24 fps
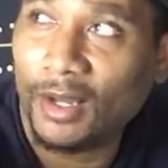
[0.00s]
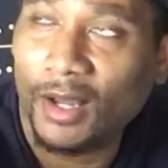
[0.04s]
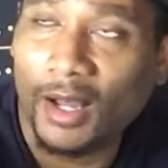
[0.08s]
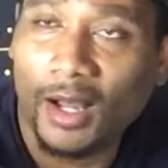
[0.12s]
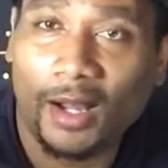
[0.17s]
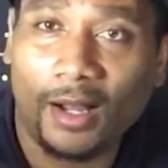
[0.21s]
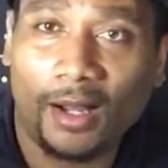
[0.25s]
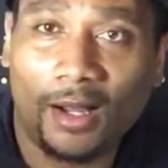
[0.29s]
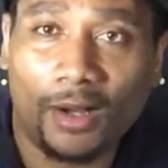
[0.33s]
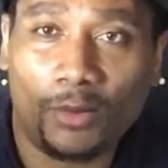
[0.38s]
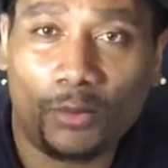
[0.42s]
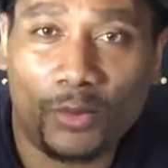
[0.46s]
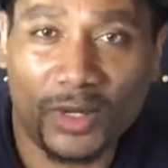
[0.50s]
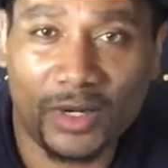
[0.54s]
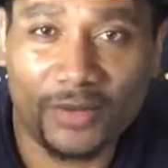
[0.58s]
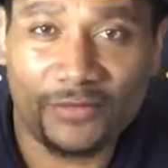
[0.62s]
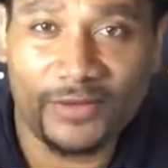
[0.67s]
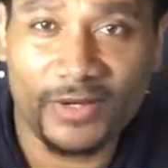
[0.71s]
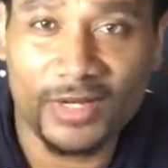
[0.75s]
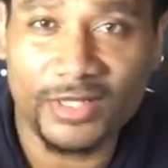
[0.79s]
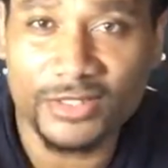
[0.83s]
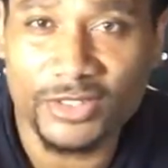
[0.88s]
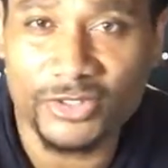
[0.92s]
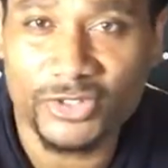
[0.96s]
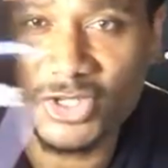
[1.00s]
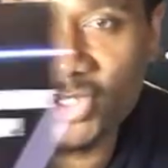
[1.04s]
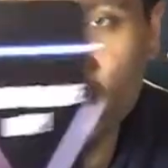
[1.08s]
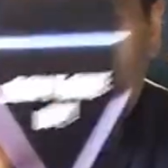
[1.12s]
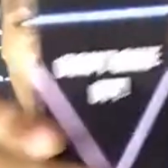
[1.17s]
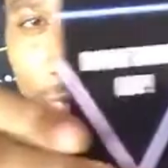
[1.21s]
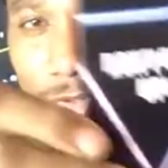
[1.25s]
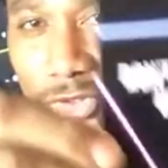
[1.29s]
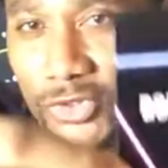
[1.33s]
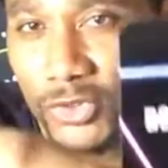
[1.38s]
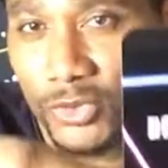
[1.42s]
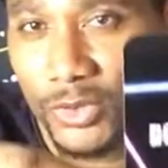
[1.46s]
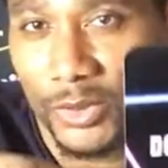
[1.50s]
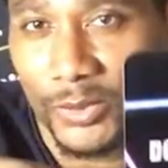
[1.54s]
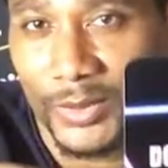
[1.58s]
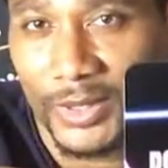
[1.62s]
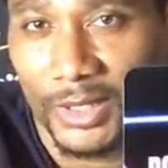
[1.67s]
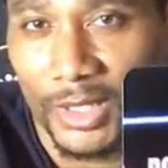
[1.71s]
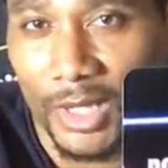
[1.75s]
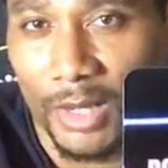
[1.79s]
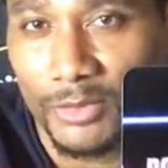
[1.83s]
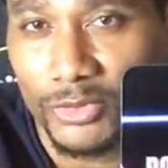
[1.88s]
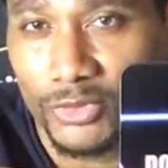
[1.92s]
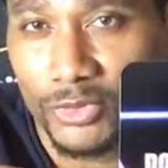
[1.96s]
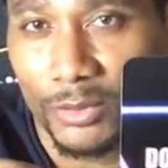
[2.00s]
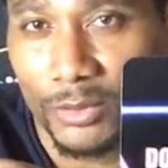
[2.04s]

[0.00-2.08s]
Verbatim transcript: uh, whatever it is that she's pursuing when it comes to